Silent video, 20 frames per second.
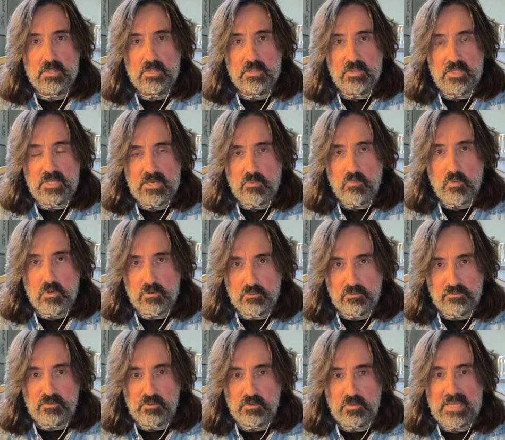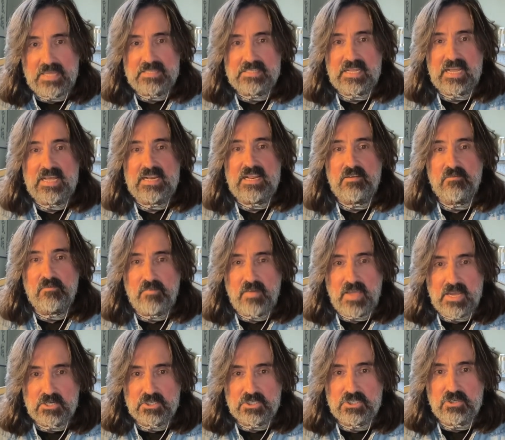Their worldview is an
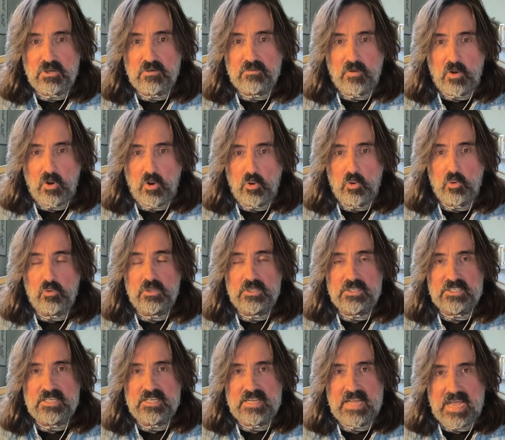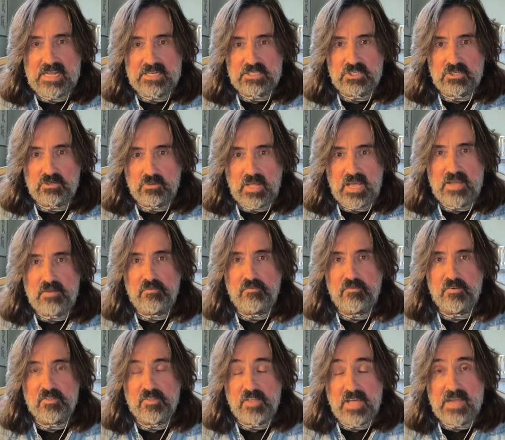inversion of all that's natural, and
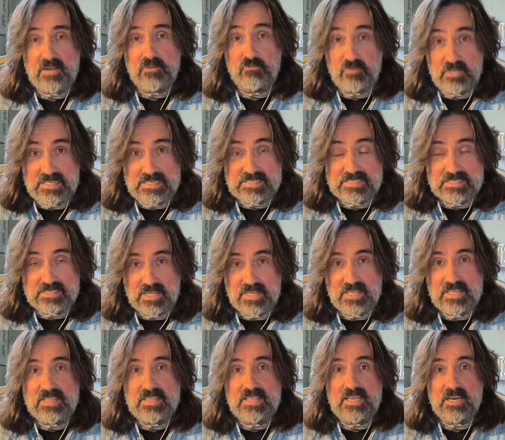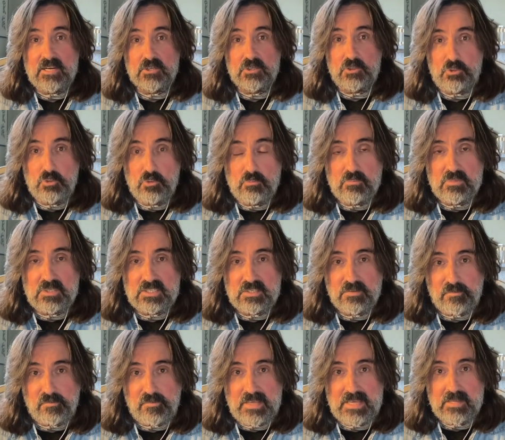for that reason, they are doomed to
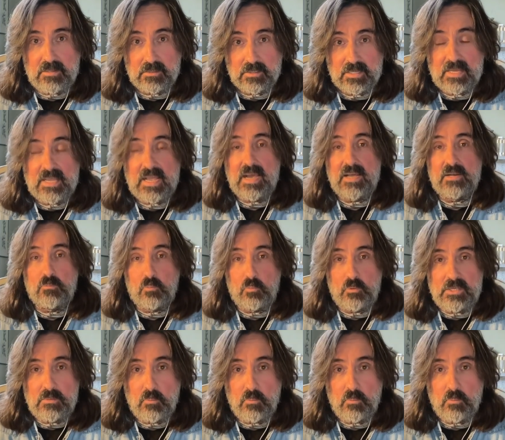fail, and we